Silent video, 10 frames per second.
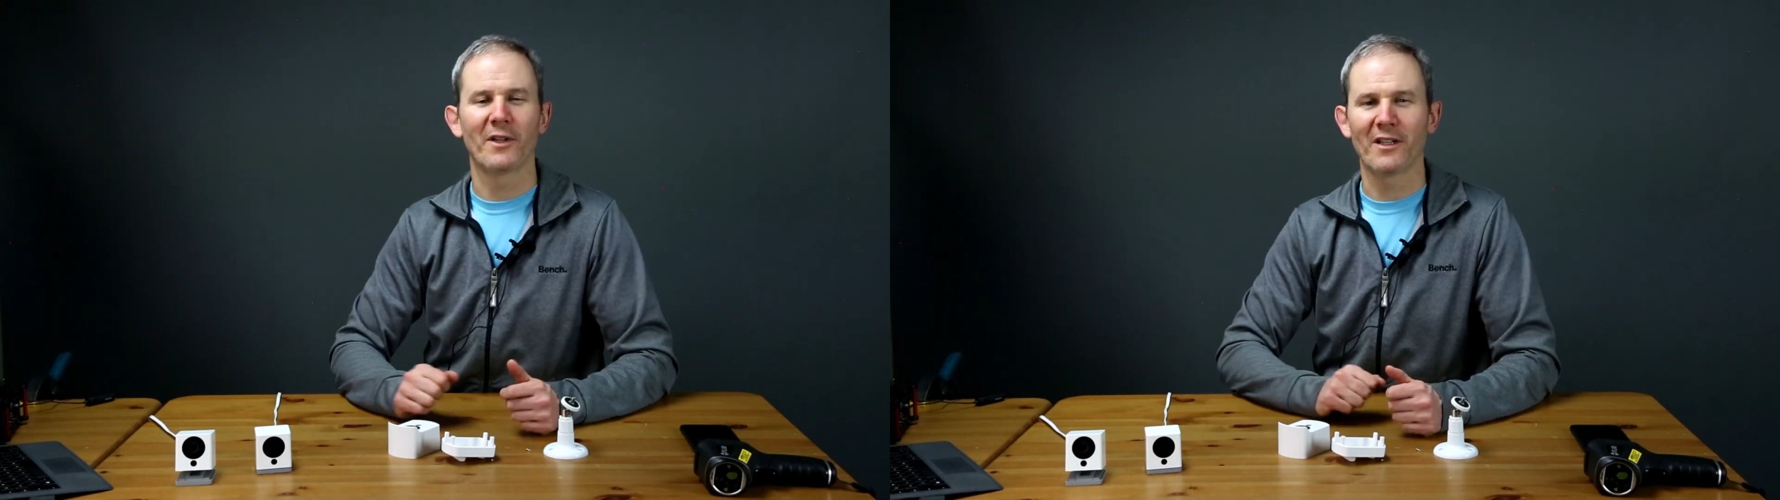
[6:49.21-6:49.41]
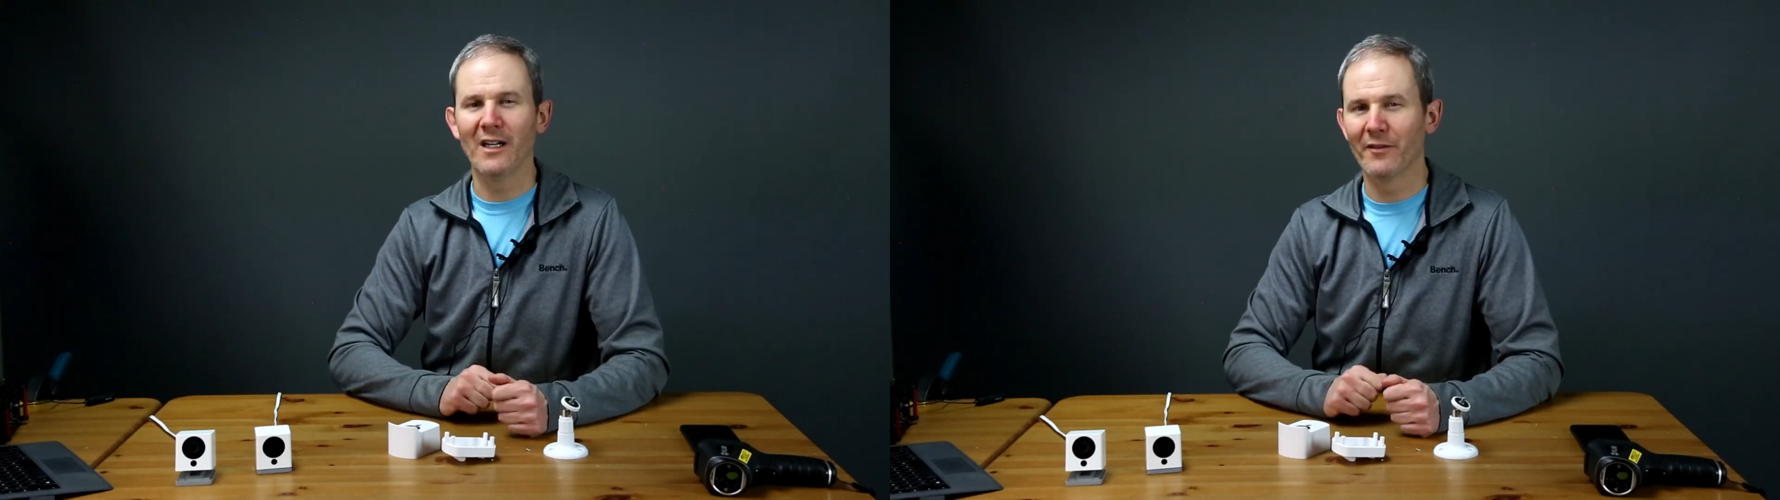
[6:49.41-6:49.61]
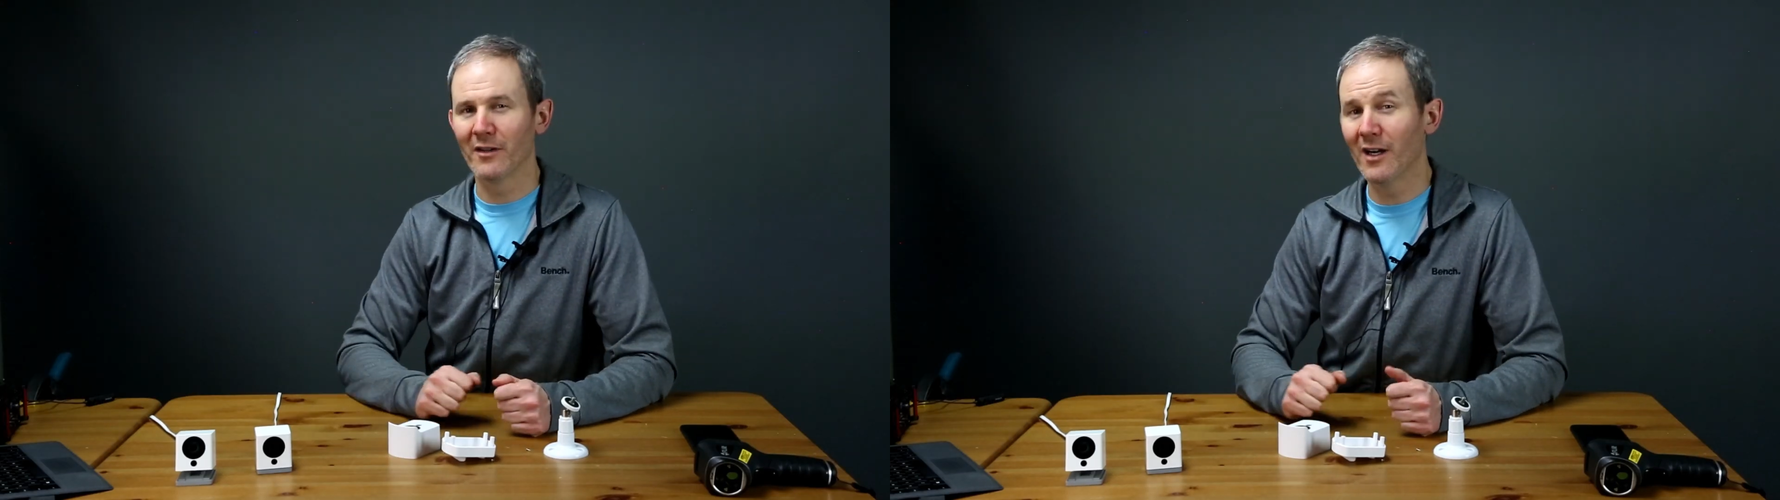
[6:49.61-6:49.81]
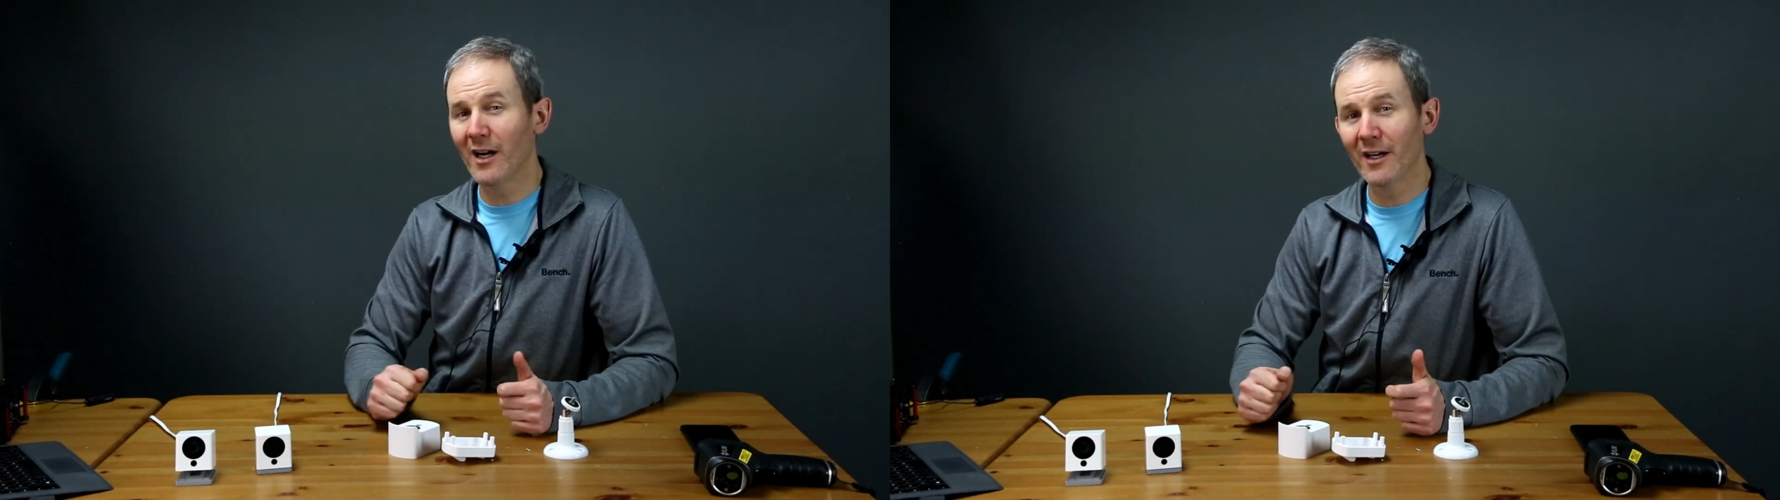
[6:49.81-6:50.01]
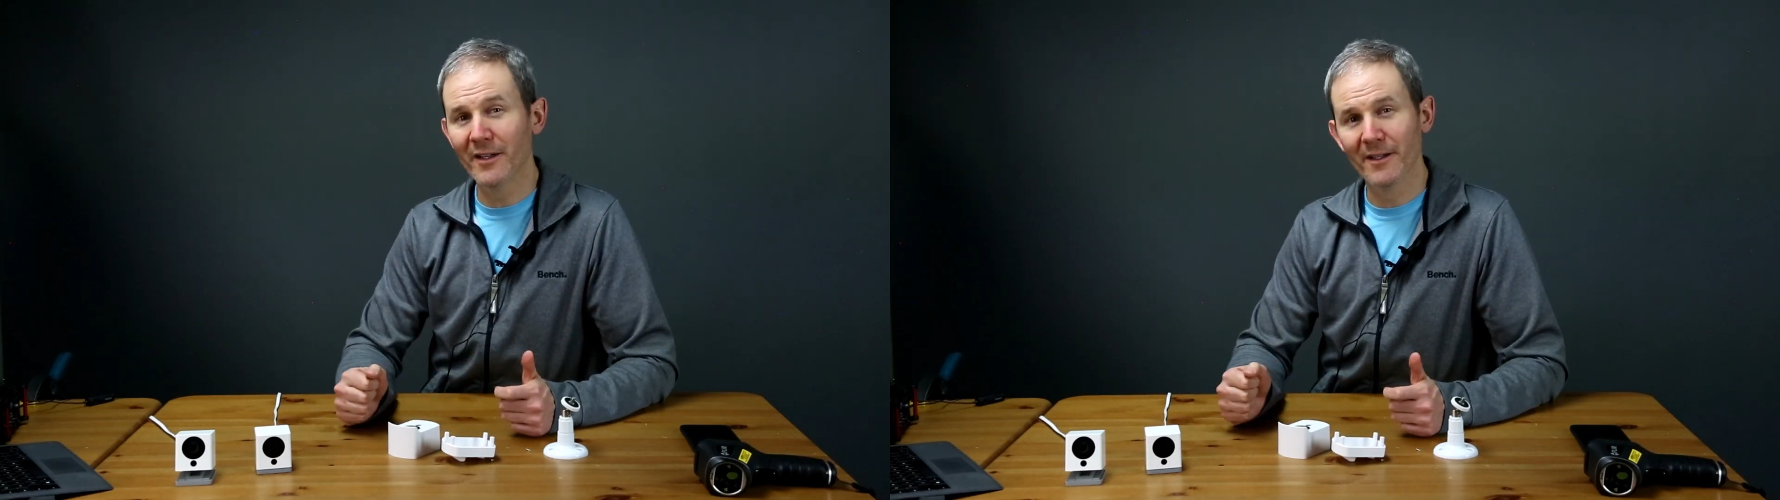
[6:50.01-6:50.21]
with the cover
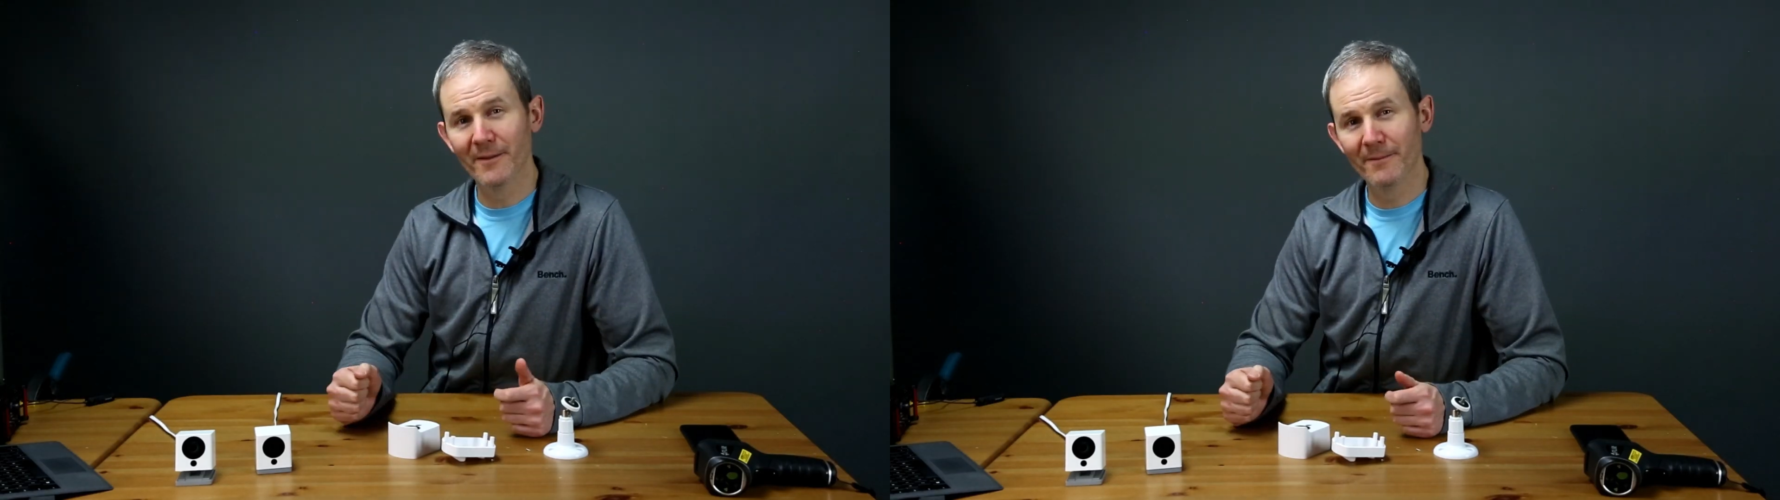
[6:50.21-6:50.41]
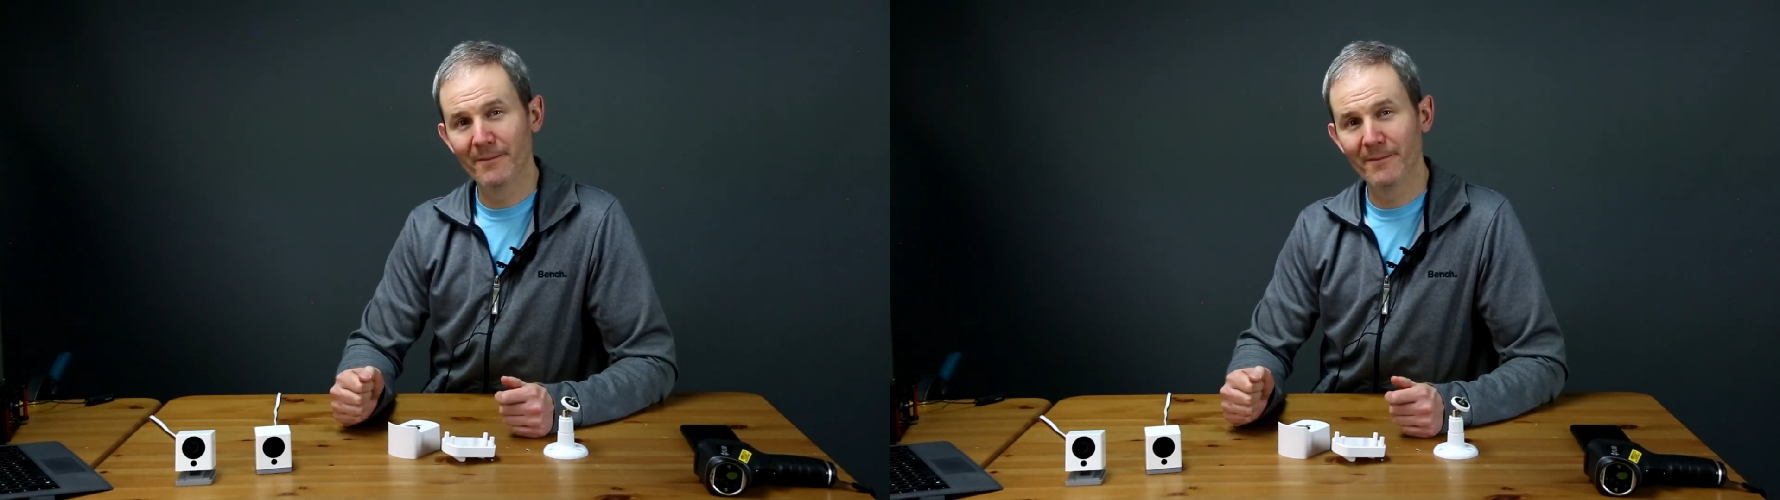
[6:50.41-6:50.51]
on.